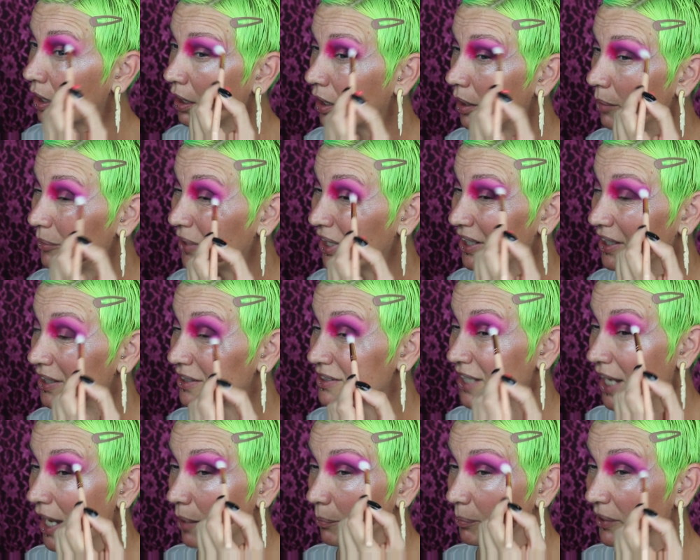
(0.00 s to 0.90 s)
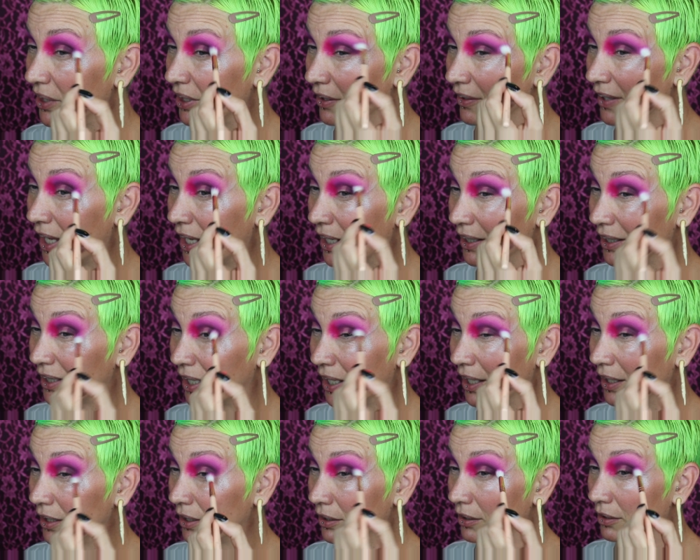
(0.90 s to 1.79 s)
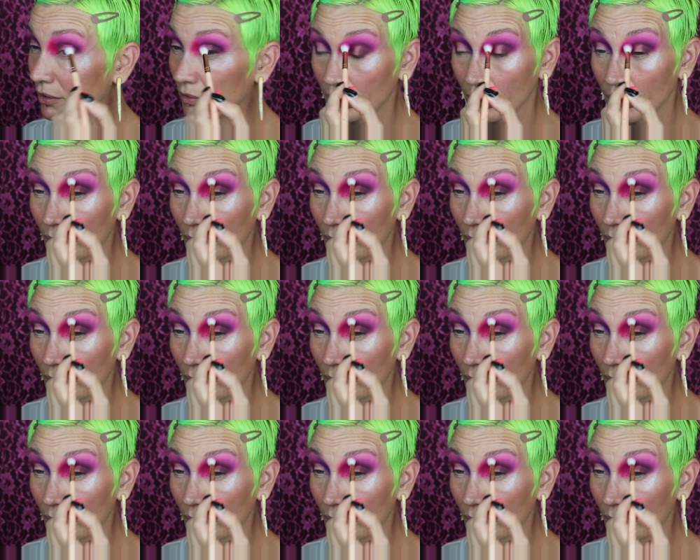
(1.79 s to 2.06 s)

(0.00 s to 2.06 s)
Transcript: I'm not going to tap into that again.